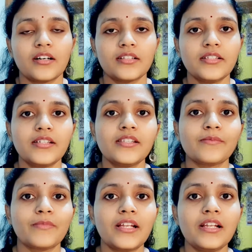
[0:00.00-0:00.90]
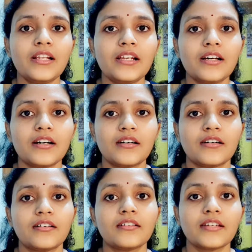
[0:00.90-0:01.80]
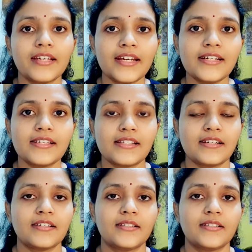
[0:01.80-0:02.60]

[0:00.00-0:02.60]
This smell gets